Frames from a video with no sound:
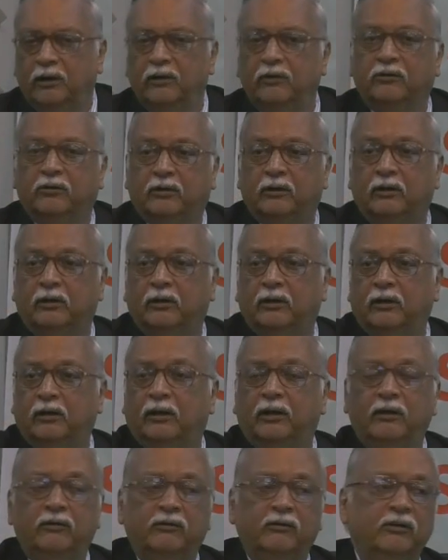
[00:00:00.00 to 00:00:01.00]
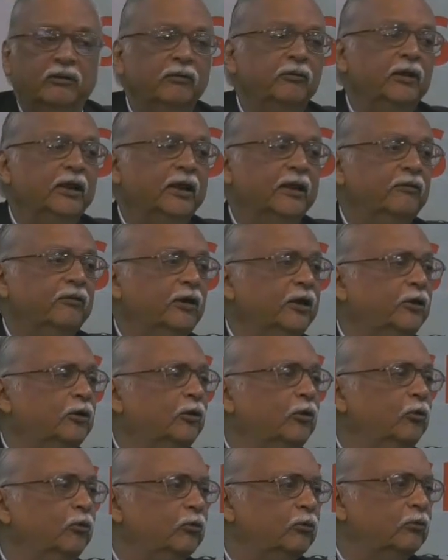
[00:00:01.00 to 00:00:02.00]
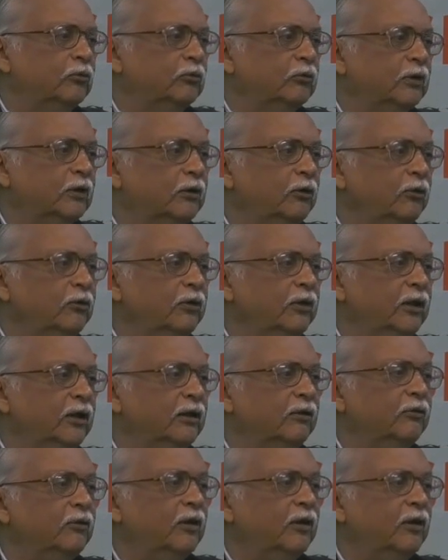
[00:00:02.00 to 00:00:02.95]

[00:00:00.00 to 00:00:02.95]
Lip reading: the ECG will give us two. Look here, you have